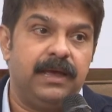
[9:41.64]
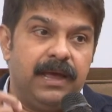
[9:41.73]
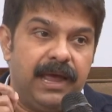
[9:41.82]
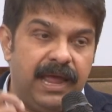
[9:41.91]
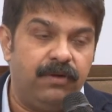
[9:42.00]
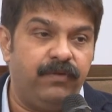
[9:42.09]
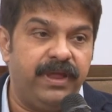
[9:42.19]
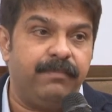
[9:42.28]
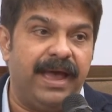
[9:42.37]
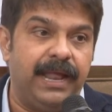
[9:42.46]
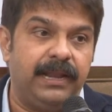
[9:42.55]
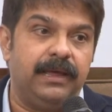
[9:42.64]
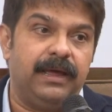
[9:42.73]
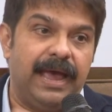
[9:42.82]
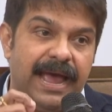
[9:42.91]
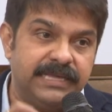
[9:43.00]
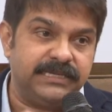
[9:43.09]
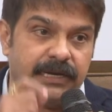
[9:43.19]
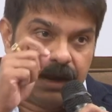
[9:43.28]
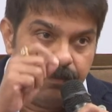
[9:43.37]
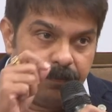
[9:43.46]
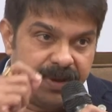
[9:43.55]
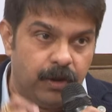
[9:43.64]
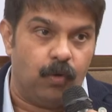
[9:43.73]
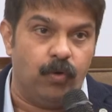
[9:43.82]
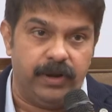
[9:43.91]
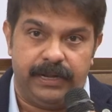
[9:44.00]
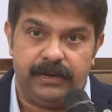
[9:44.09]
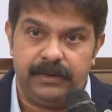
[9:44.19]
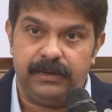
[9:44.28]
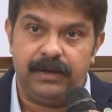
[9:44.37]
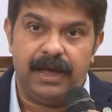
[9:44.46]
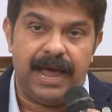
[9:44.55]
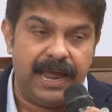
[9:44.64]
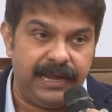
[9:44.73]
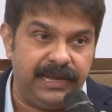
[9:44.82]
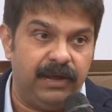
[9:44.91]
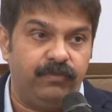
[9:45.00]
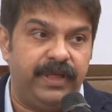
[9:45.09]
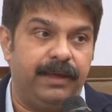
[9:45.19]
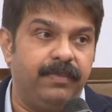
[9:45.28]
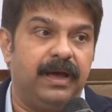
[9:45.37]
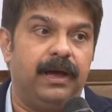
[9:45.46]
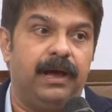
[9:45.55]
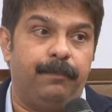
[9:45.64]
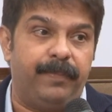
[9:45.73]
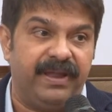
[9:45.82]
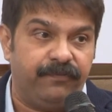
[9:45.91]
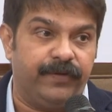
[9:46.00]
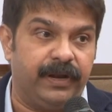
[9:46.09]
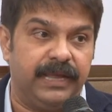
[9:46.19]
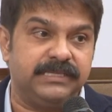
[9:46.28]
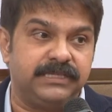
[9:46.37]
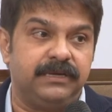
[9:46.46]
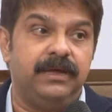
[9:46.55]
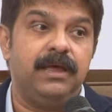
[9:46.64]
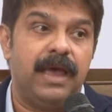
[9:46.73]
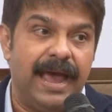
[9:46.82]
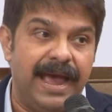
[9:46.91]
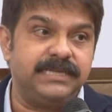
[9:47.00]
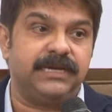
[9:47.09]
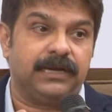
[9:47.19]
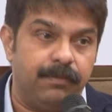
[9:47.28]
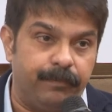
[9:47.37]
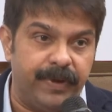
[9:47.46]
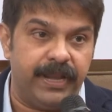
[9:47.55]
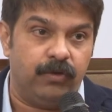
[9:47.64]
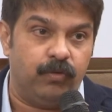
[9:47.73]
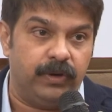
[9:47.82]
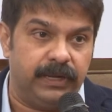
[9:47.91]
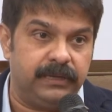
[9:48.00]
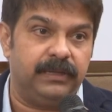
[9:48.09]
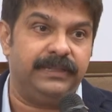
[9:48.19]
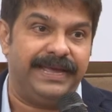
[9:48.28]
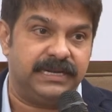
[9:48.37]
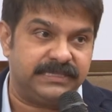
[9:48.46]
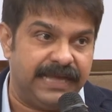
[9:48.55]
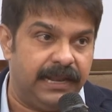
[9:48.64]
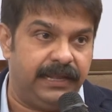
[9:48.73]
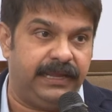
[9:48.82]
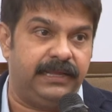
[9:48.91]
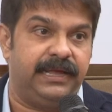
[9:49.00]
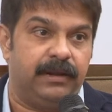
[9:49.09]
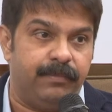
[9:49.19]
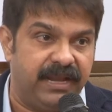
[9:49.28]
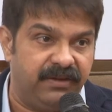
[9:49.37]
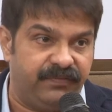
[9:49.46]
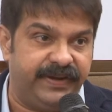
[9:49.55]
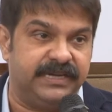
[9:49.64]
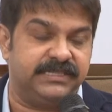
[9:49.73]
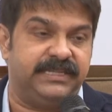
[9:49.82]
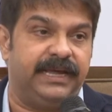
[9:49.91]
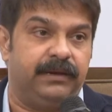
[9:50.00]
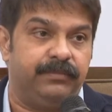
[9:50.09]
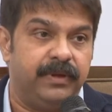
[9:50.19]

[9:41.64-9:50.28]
every man as a company owner, I gave them a preference as a company owner, their salary, their benefits, their